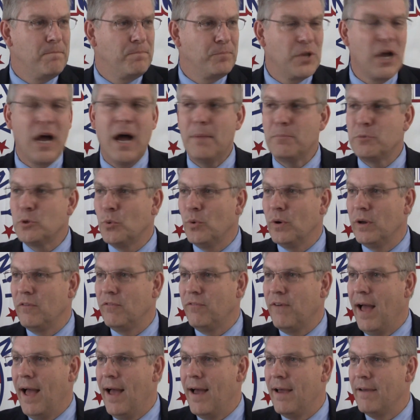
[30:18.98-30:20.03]
top
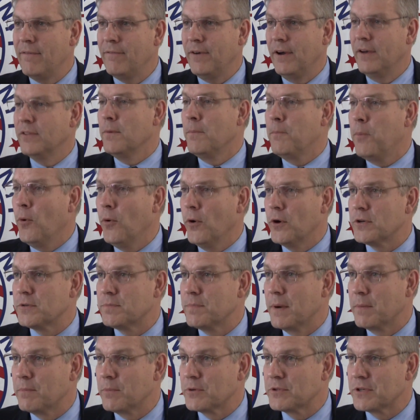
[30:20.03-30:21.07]
25 of the poorest
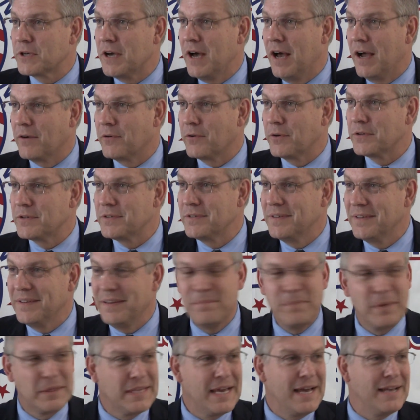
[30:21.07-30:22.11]
members of Congress.
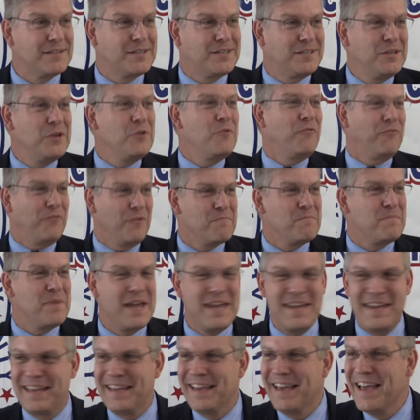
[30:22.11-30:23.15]
But that's due from
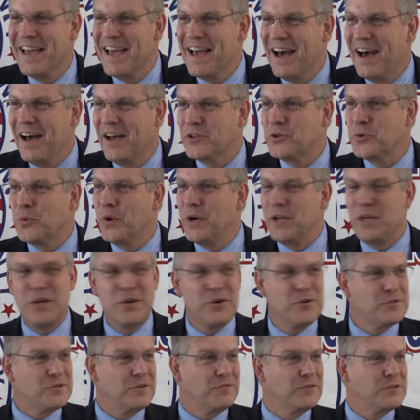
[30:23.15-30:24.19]
being 20
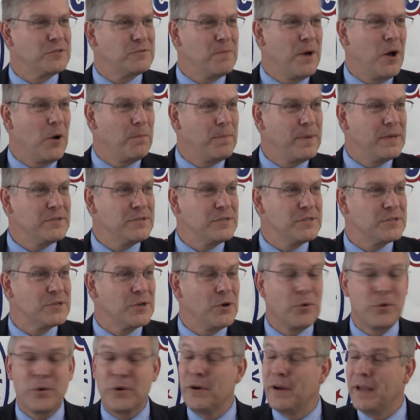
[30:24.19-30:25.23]
years of a small business
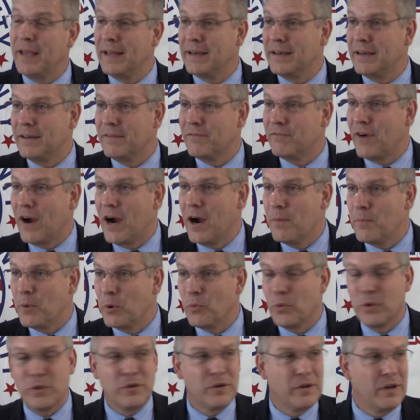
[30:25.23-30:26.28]
owner in an
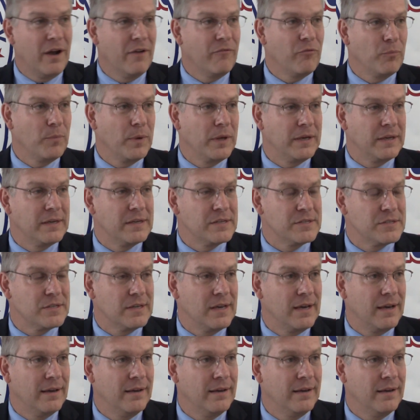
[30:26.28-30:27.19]
environment where the government is